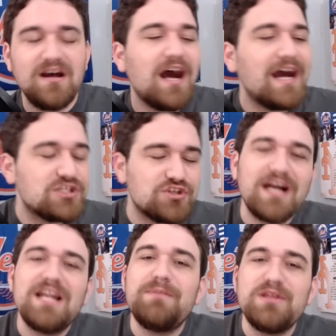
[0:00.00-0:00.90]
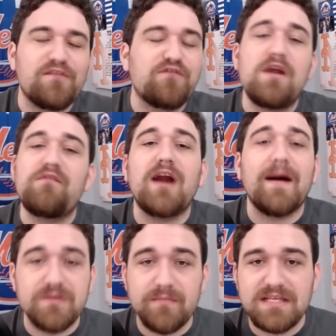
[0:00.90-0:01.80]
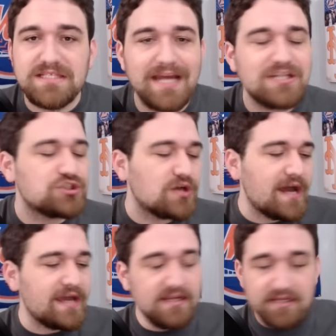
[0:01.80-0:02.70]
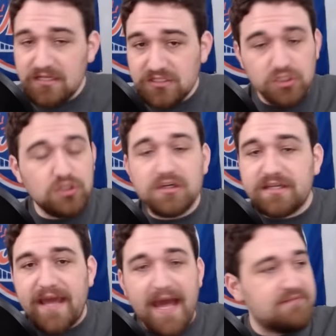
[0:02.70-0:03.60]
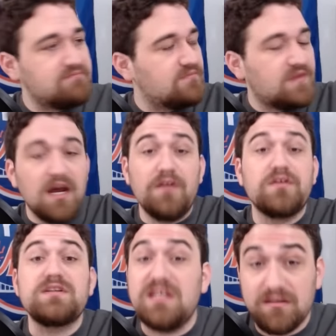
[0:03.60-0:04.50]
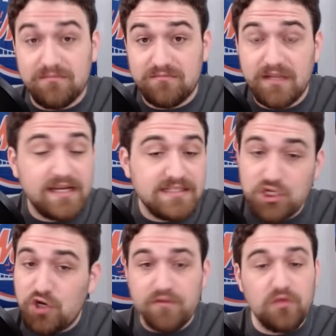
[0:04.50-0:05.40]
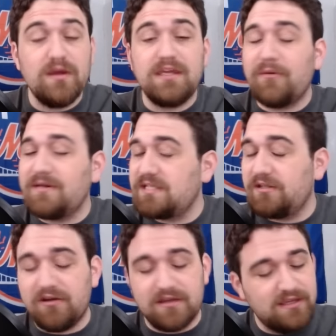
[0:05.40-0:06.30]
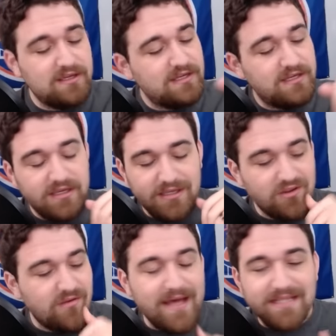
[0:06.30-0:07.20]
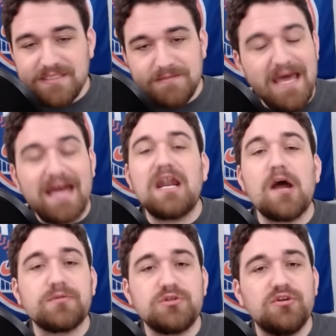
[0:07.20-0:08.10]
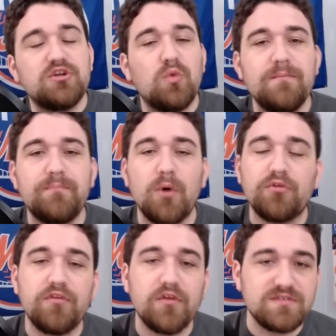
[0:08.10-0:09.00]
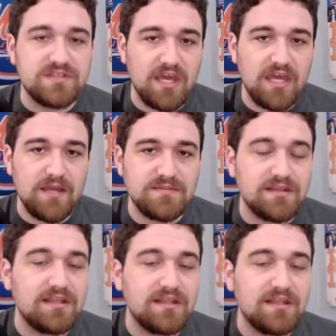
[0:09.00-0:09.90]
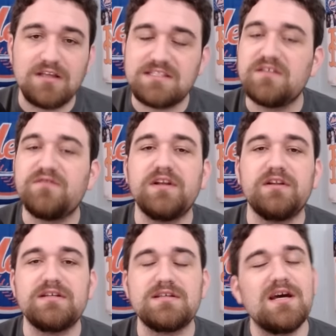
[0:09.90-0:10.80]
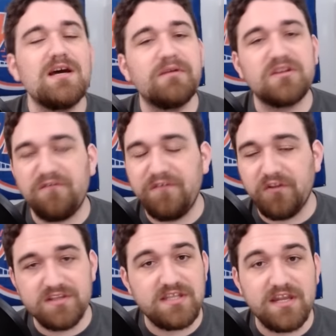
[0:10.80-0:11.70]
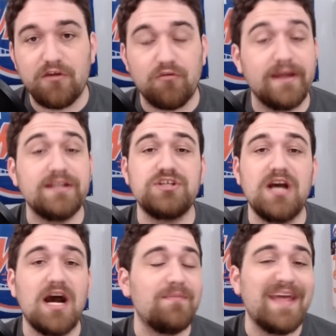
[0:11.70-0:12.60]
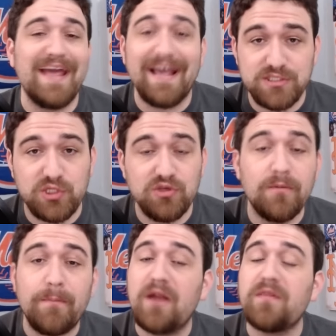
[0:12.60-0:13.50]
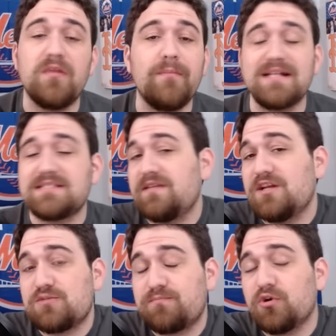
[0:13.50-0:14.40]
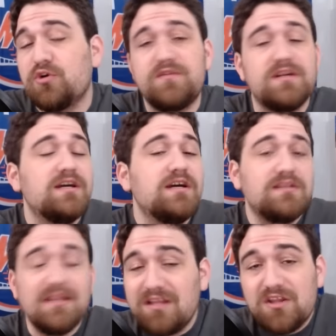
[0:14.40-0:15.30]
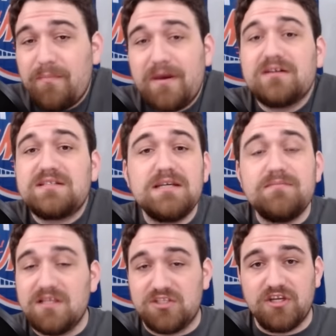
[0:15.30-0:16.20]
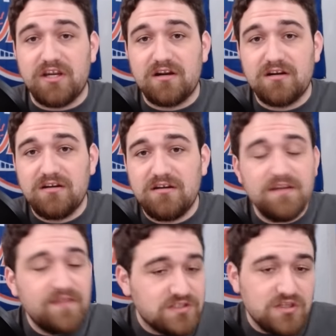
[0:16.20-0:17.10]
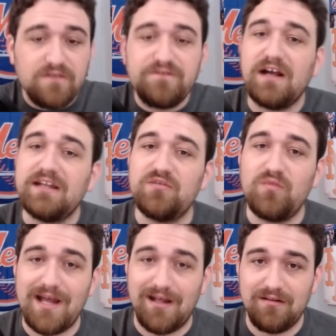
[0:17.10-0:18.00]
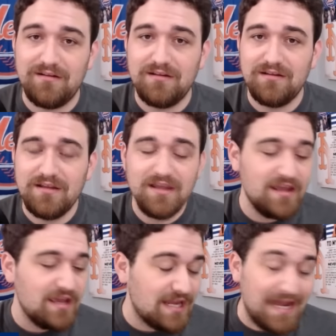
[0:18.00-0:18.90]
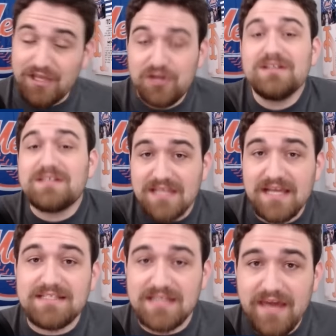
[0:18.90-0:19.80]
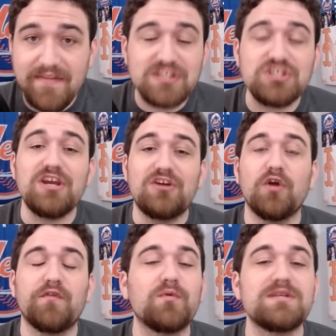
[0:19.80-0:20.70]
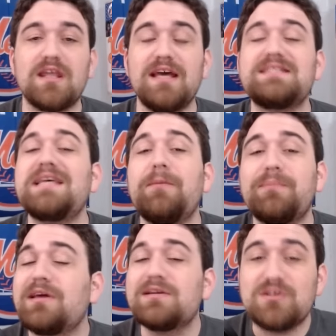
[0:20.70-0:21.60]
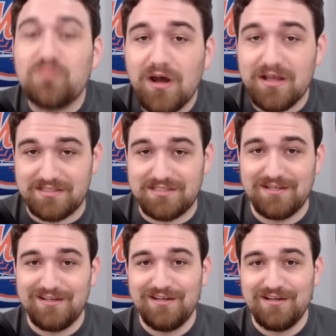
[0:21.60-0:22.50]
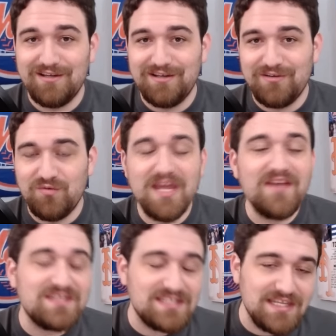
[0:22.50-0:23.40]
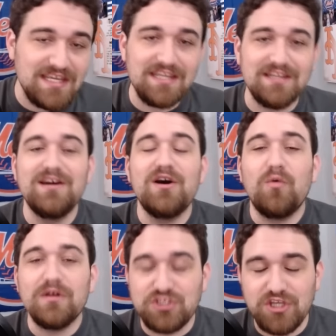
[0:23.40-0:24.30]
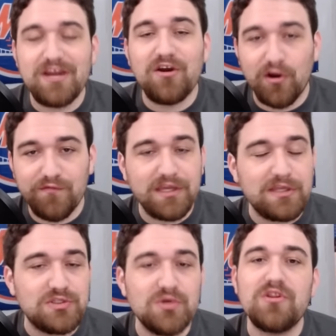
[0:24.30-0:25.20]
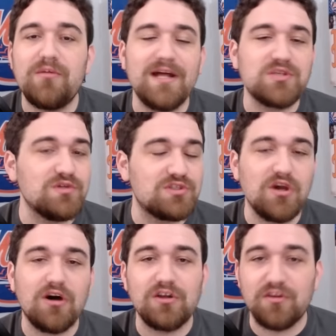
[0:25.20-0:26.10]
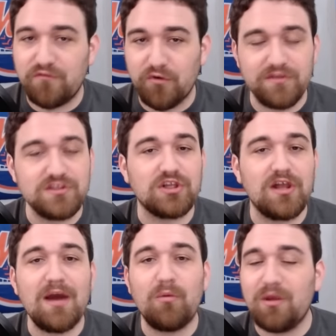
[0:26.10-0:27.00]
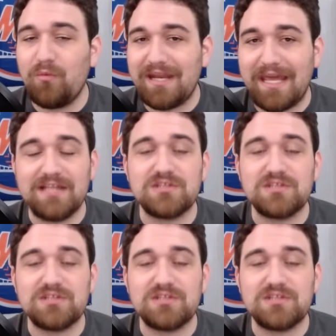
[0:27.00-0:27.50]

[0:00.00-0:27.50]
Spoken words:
I try to be the forever optimist. I try to look at the other team, like I did over the weekend. I said, look, you know, the Mets had an opportunity to win both of those games that they lost to the Phillies, but the Phillies did a great job and they executed better than the Mets, and they just proved that they're the better team this year. And that's all fine and well. And I could say today that Jake Irvin was lights out, because he was. We have seen what Jake Irvin can do to the Mets. We saw it on the 4th of July when he went 8